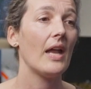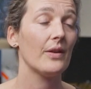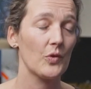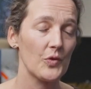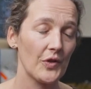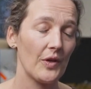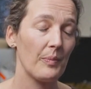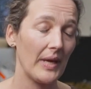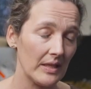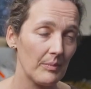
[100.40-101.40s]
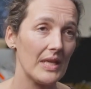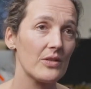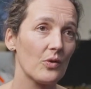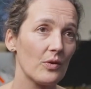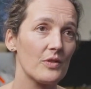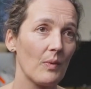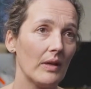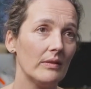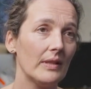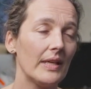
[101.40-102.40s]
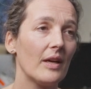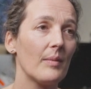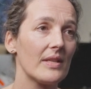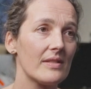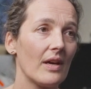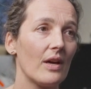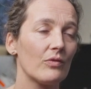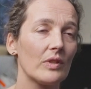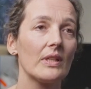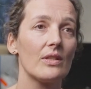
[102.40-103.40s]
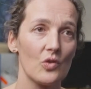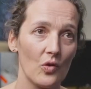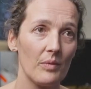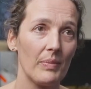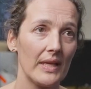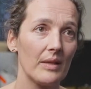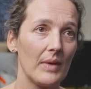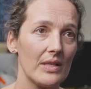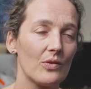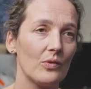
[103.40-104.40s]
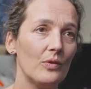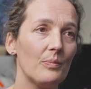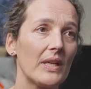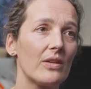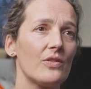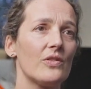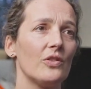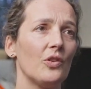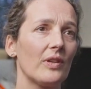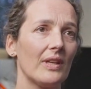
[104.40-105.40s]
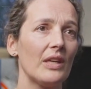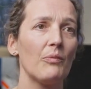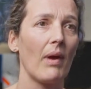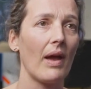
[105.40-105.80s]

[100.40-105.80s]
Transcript: And I've also been a mentor as well. And I must say, I've really enjoyed being a mentor because you can give